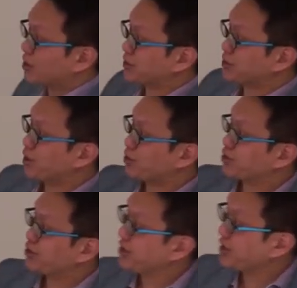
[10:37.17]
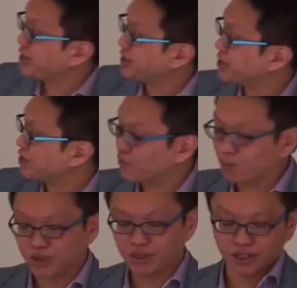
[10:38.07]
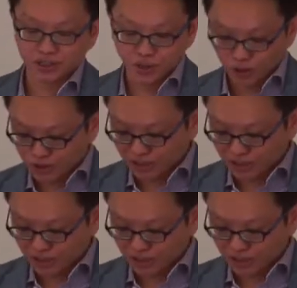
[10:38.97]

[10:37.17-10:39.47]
technology and information technology